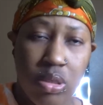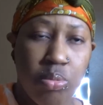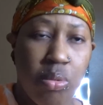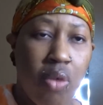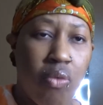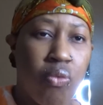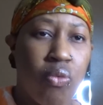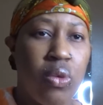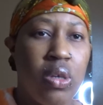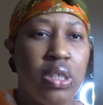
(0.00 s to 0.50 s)

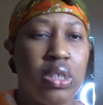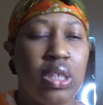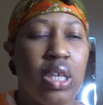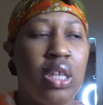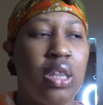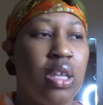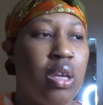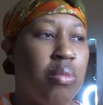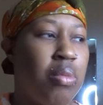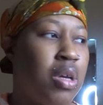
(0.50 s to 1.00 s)
both wigs
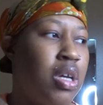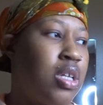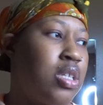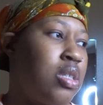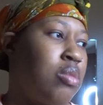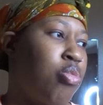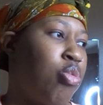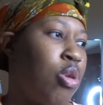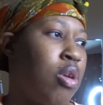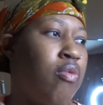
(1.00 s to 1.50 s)
in there, because
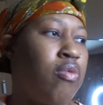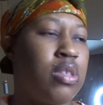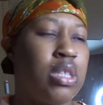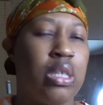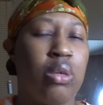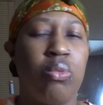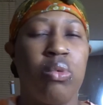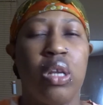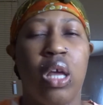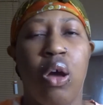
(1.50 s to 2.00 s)

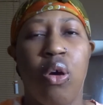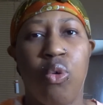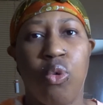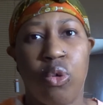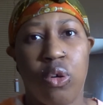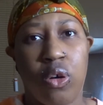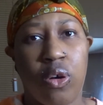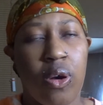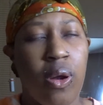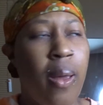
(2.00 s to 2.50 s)
previously when I
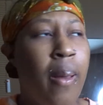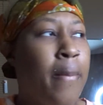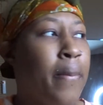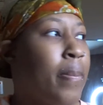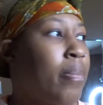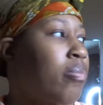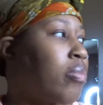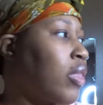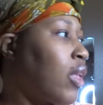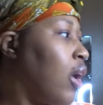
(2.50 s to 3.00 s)
ordered,
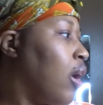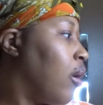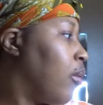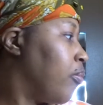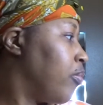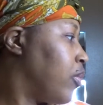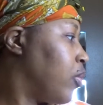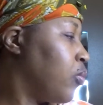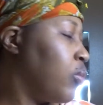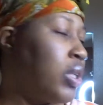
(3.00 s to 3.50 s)

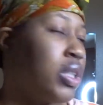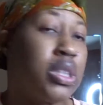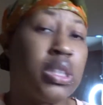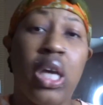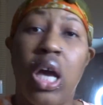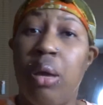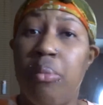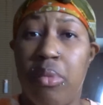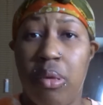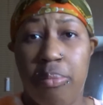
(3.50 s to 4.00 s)
the wigs
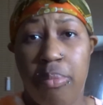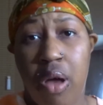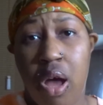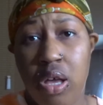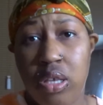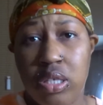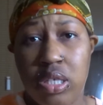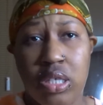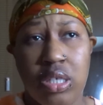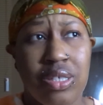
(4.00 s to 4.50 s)
came in
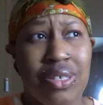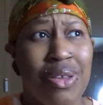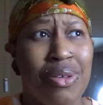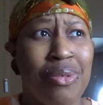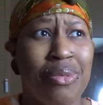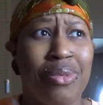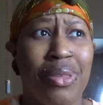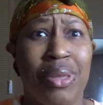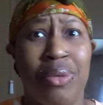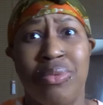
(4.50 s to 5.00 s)
boxes.
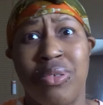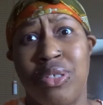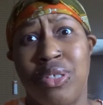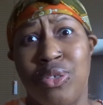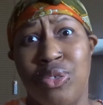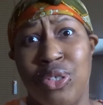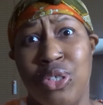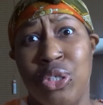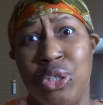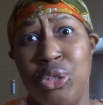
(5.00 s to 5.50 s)
So this
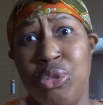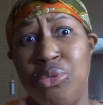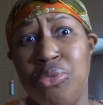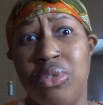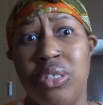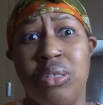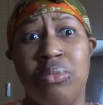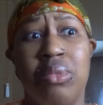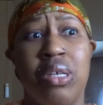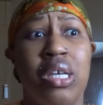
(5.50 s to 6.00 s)
was new
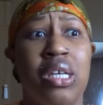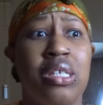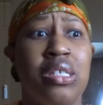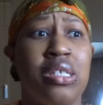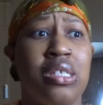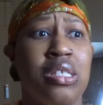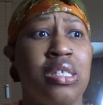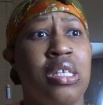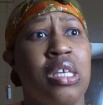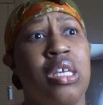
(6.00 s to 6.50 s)
to me to
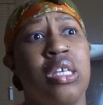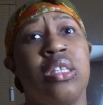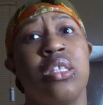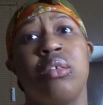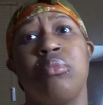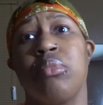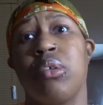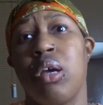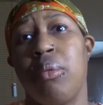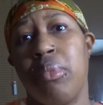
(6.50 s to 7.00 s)
see
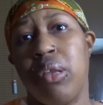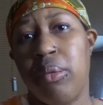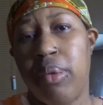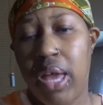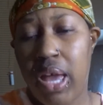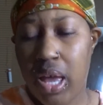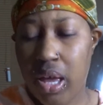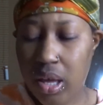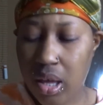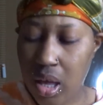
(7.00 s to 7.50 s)
them come in a
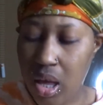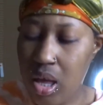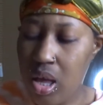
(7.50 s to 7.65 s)
bag.